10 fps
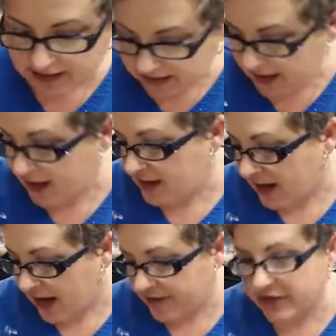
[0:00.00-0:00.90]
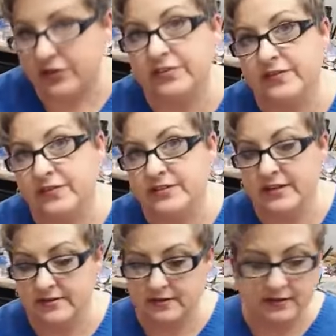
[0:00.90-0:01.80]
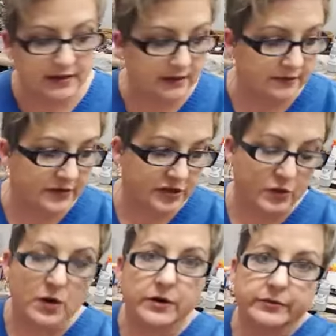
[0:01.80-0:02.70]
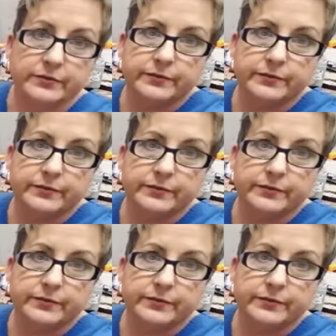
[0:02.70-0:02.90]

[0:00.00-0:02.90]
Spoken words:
yeah, I've used it for stenciling for sure.